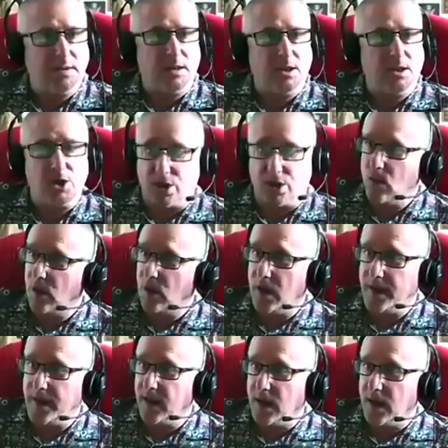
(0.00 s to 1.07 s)
So
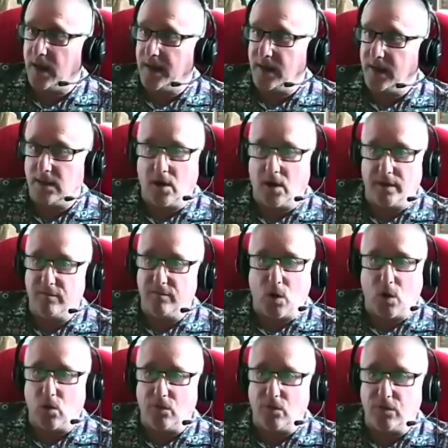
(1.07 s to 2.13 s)
I got
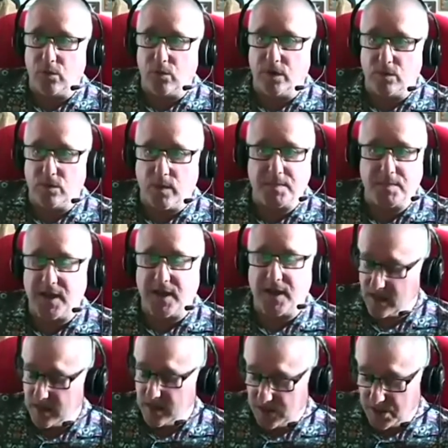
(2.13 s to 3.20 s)
involved with web
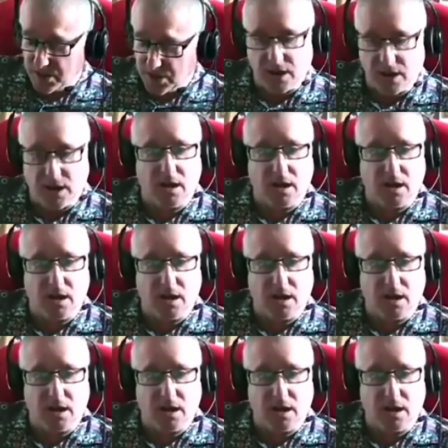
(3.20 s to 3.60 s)
standards.